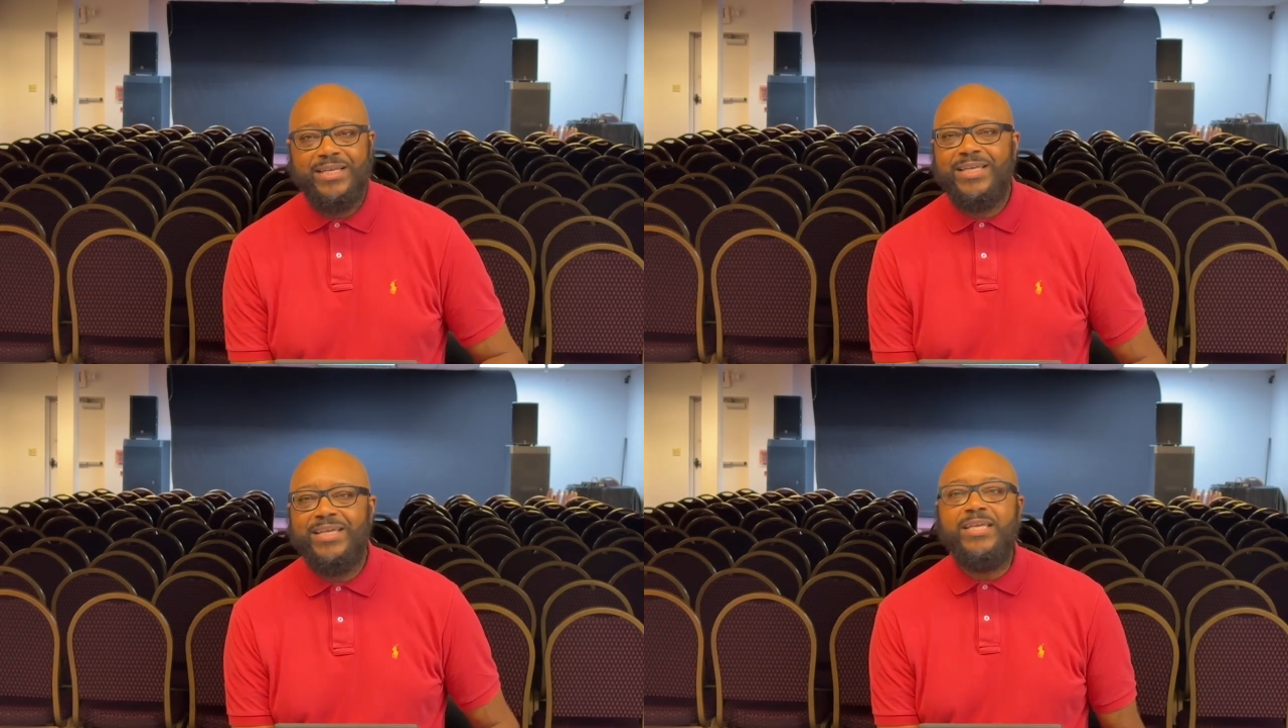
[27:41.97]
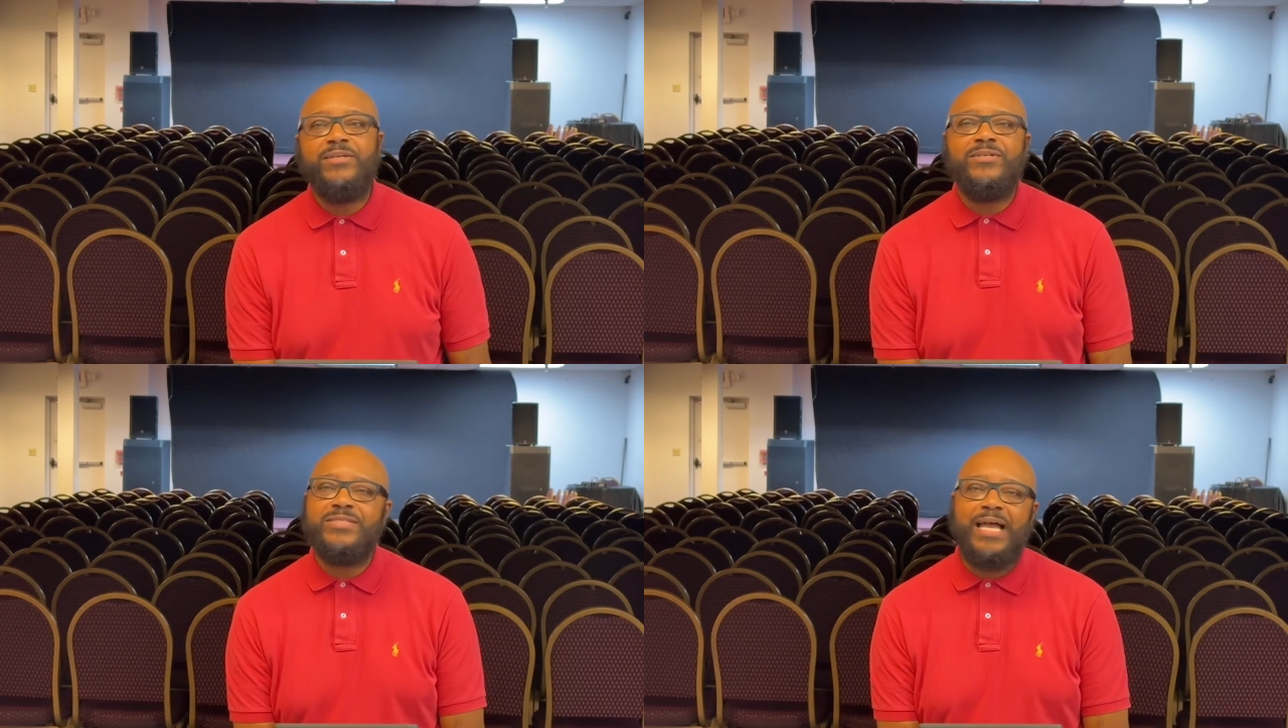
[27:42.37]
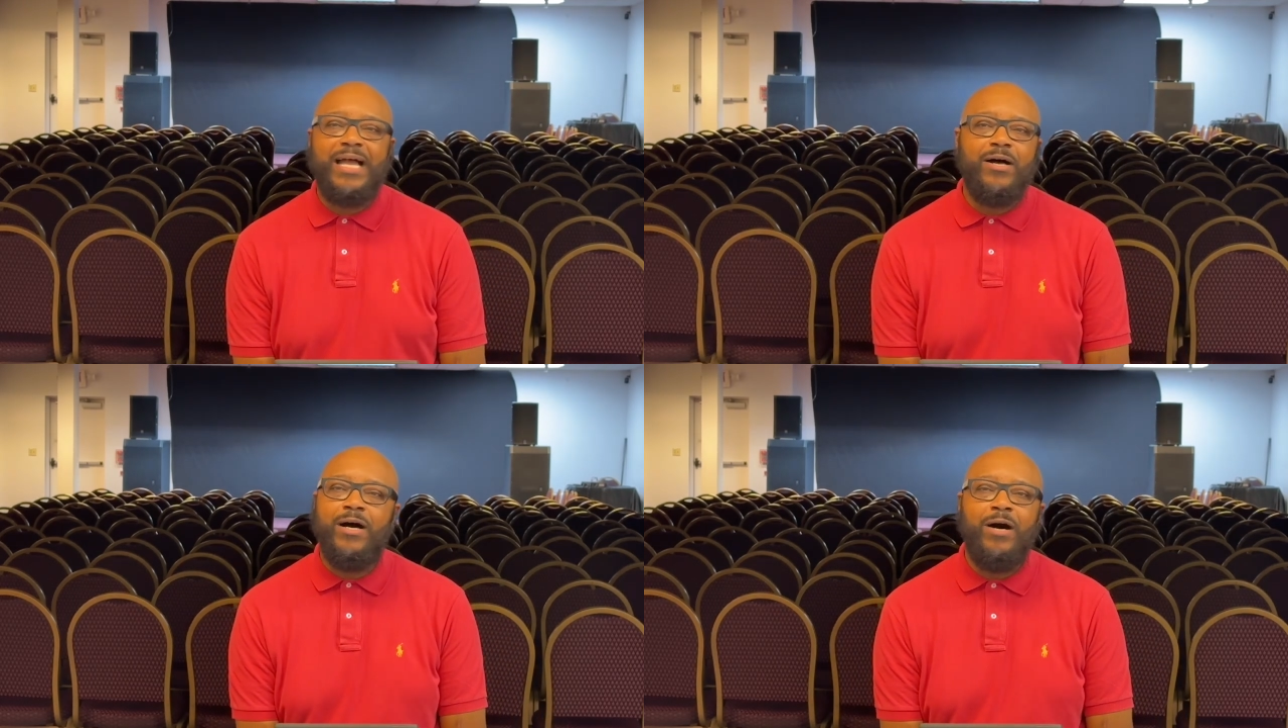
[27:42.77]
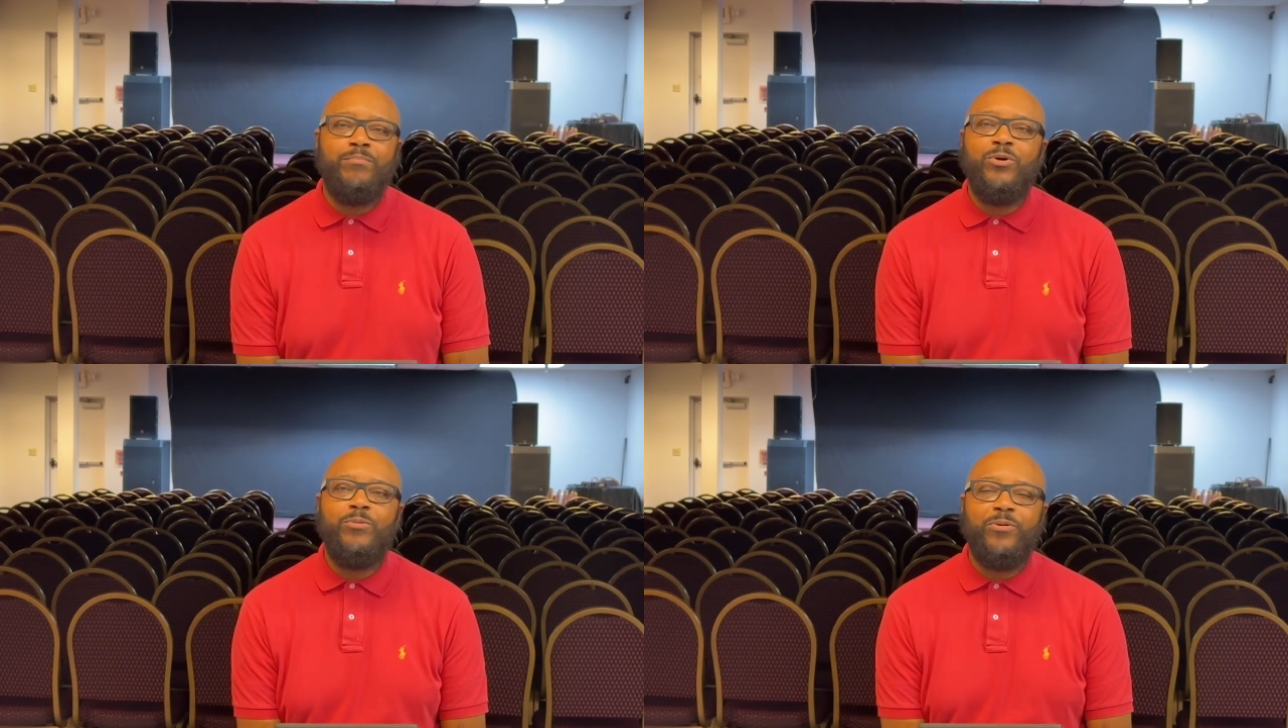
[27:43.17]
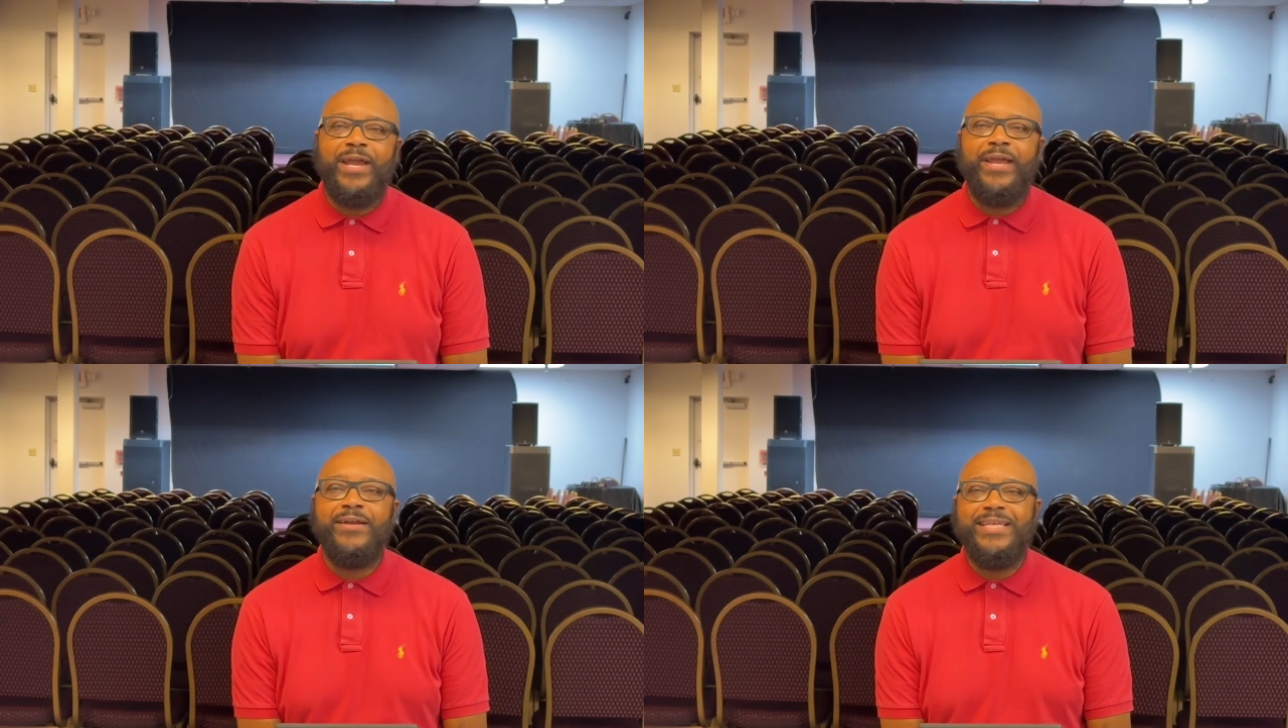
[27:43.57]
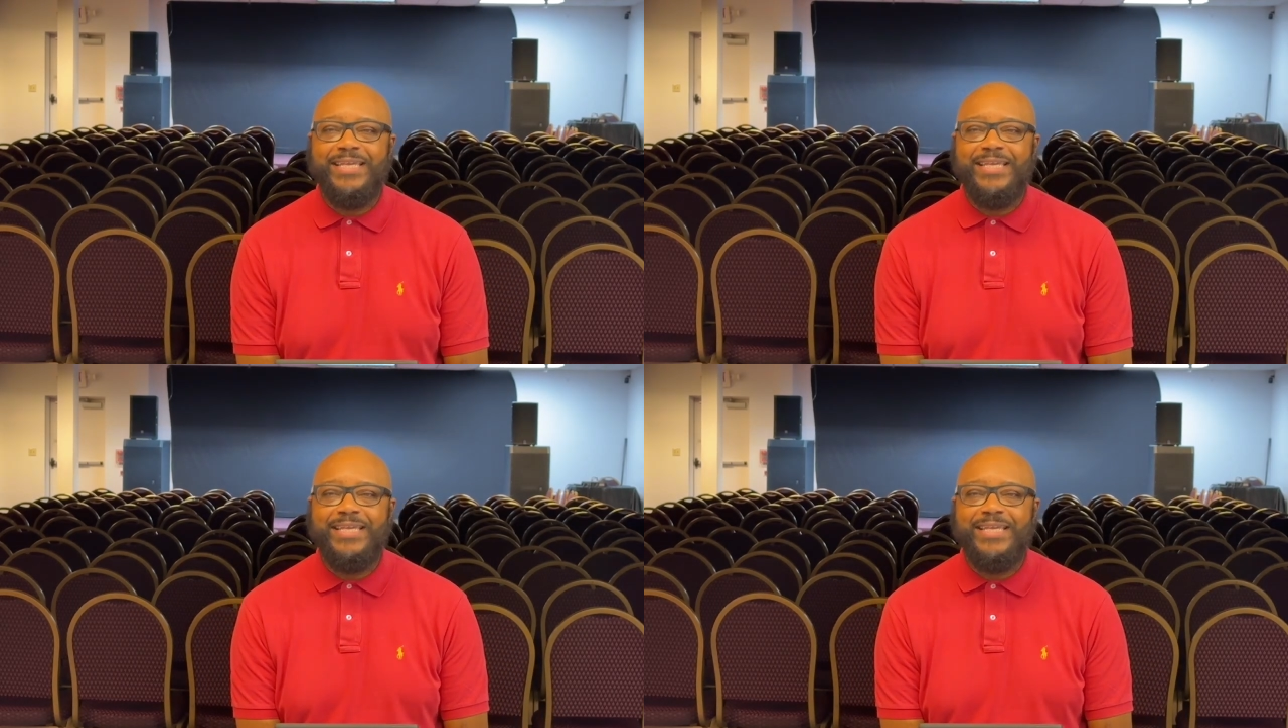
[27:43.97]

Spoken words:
It is our humble prayer